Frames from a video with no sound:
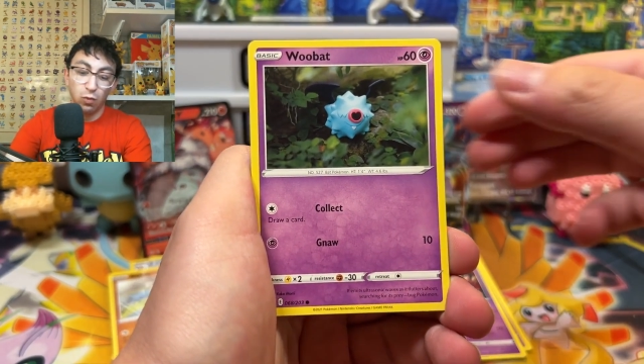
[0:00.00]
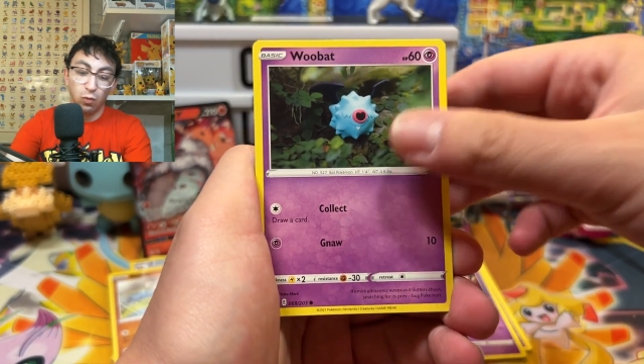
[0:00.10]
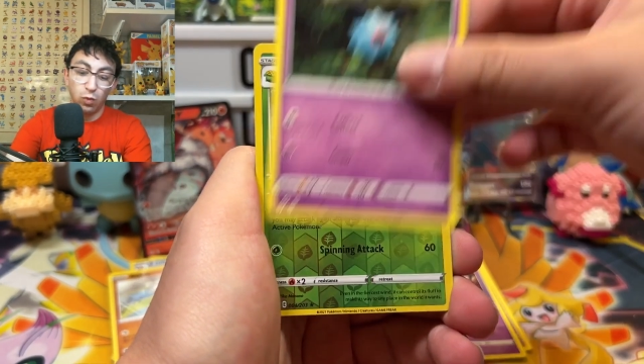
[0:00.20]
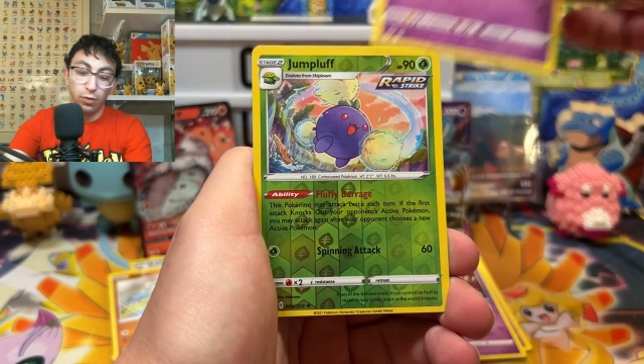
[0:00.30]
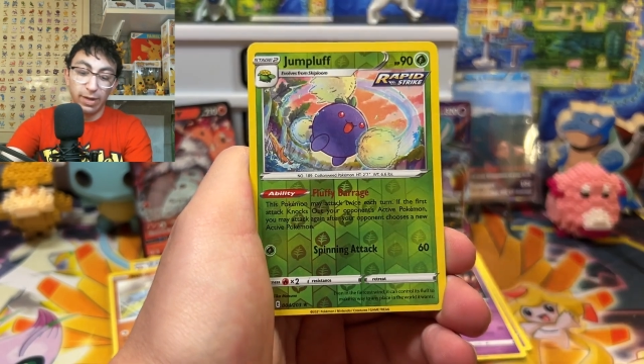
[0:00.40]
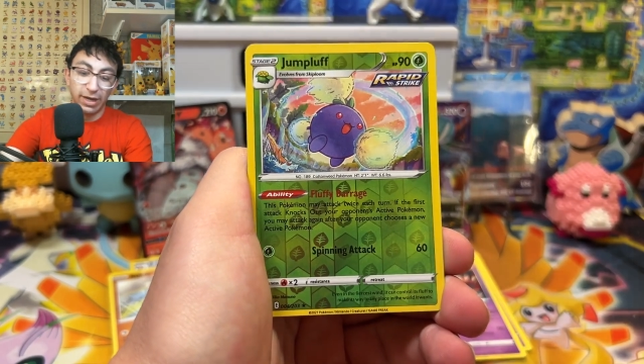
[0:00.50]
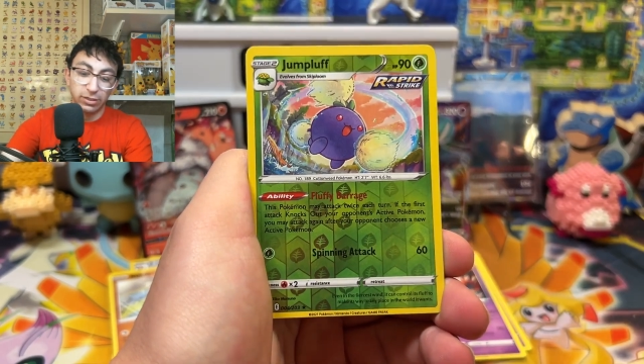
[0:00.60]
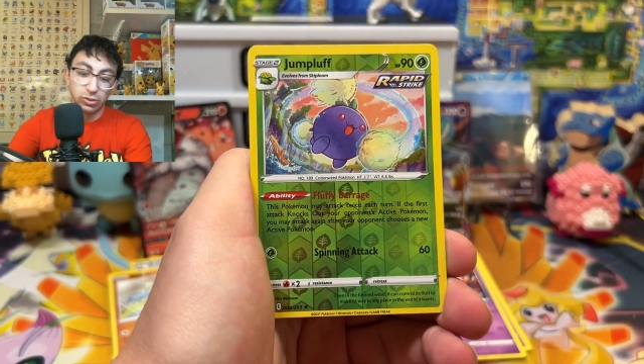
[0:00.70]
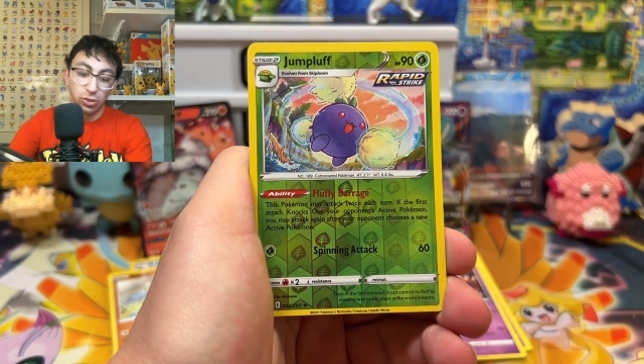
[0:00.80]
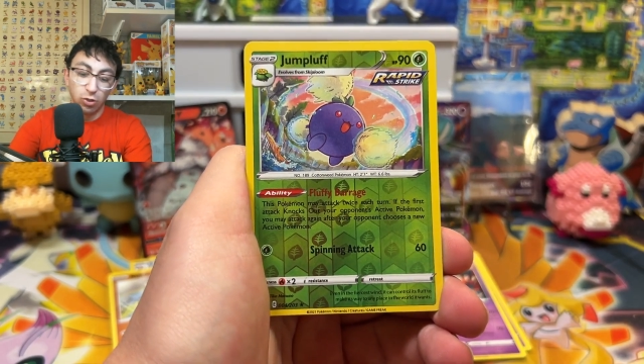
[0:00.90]

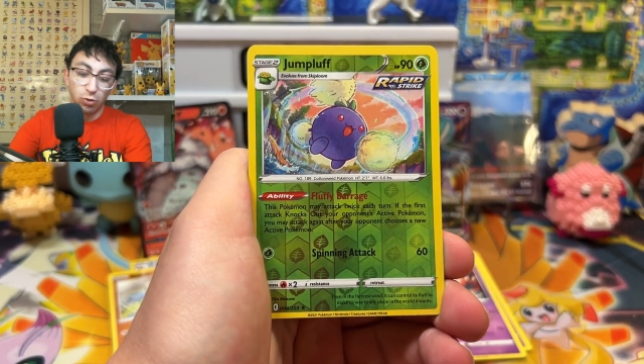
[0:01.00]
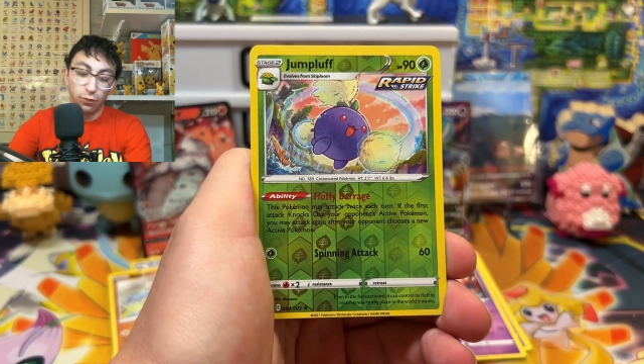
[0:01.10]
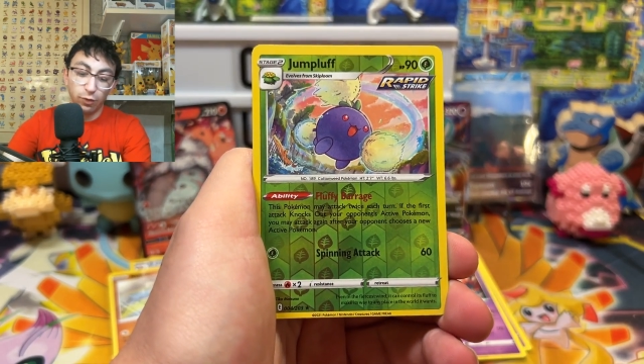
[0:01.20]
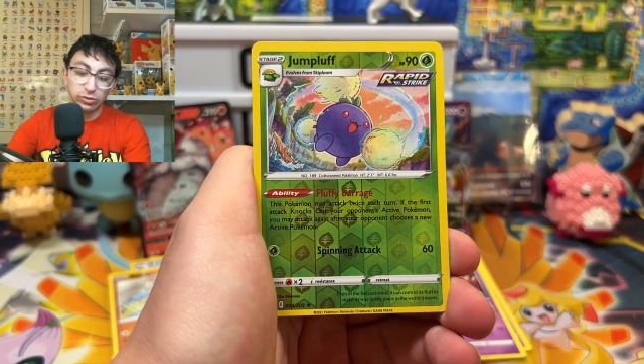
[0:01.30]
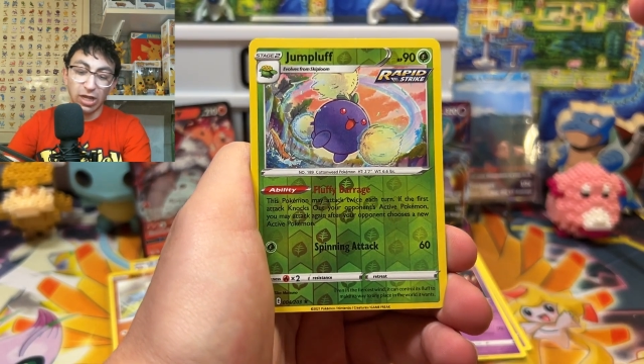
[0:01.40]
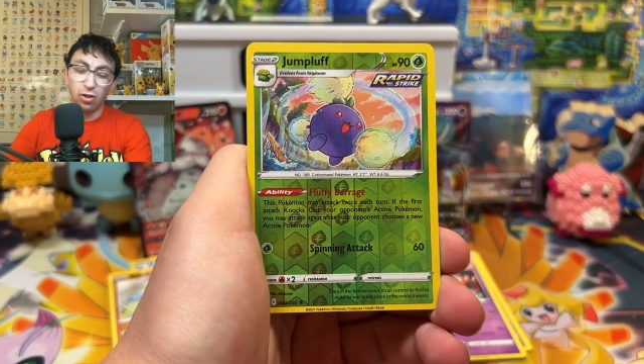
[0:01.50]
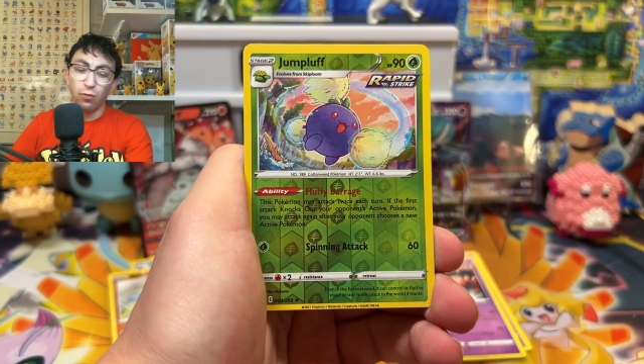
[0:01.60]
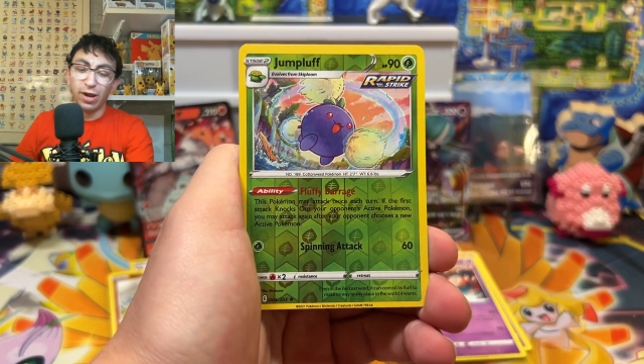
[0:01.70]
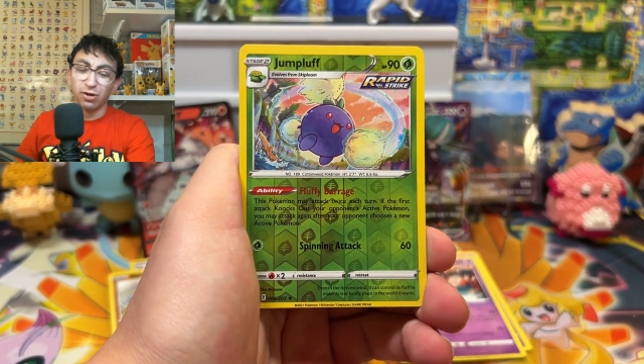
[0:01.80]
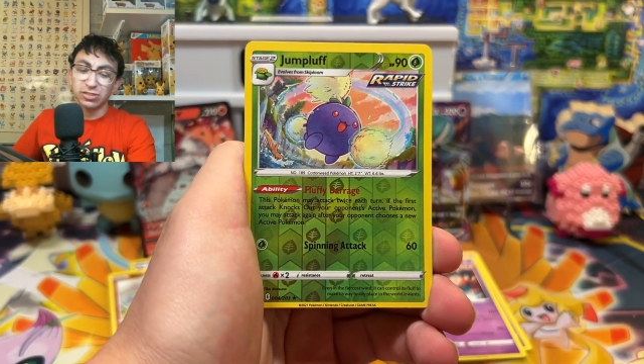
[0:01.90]
Woobat. Reverse Holo
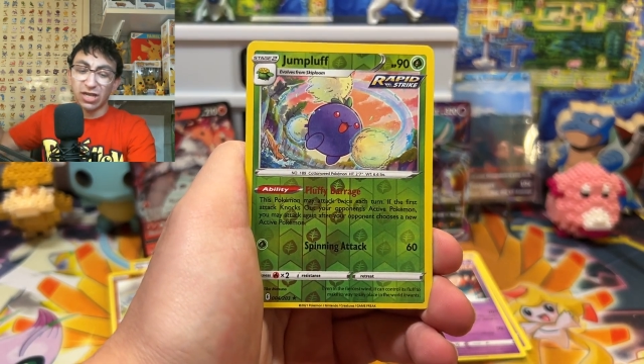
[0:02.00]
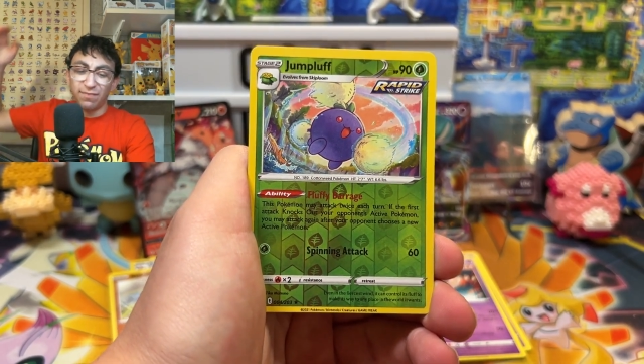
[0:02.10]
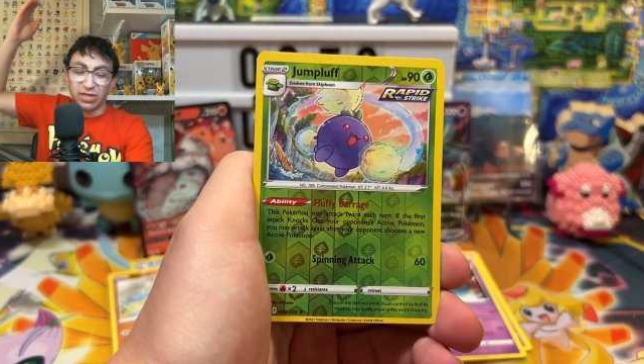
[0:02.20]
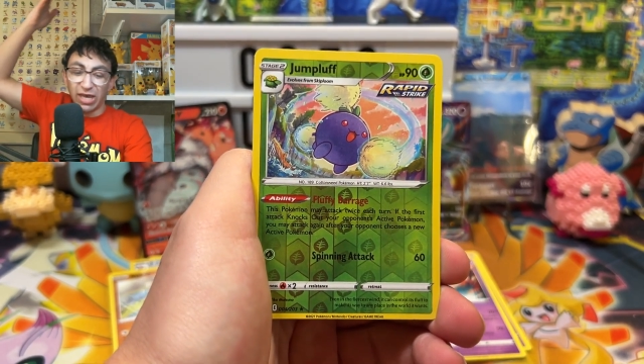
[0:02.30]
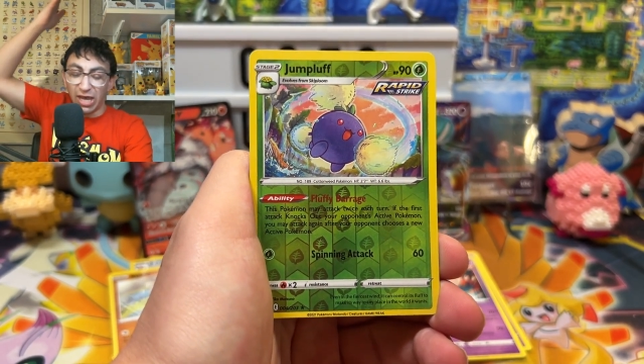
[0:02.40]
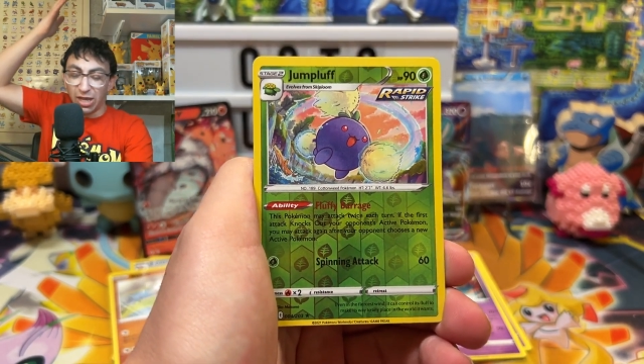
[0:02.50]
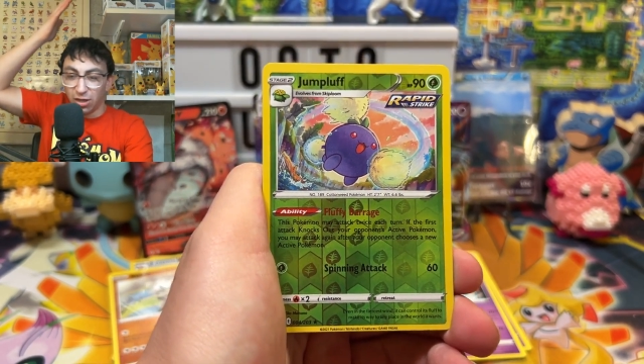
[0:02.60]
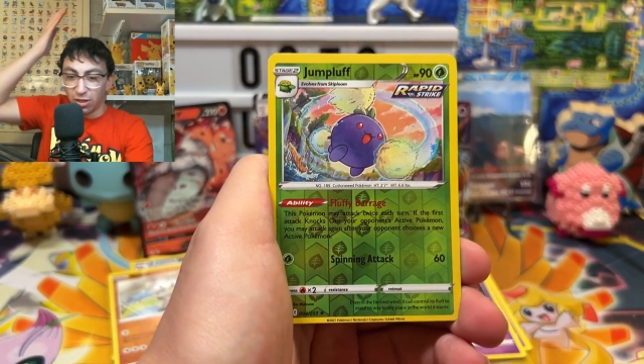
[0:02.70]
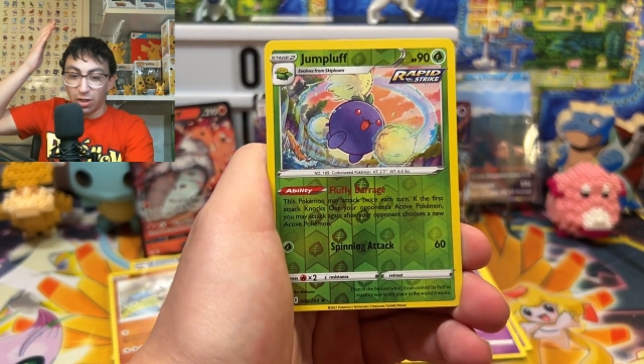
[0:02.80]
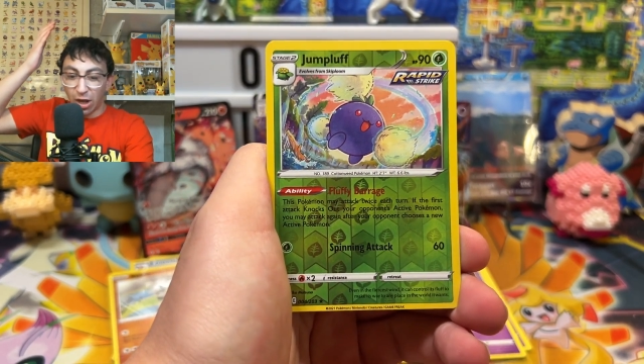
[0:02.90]
Rare, because I'm the king